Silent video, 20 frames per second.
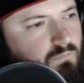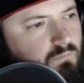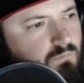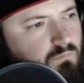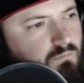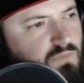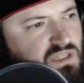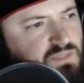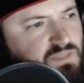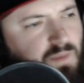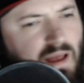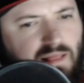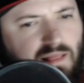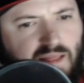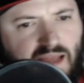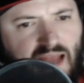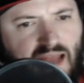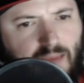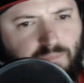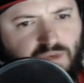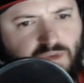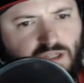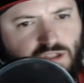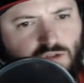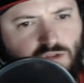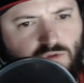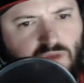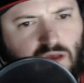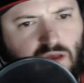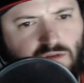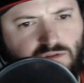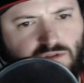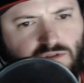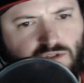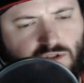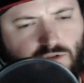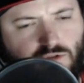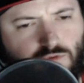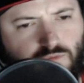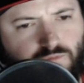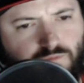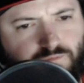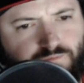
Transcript: But Spotlight happened in 2002.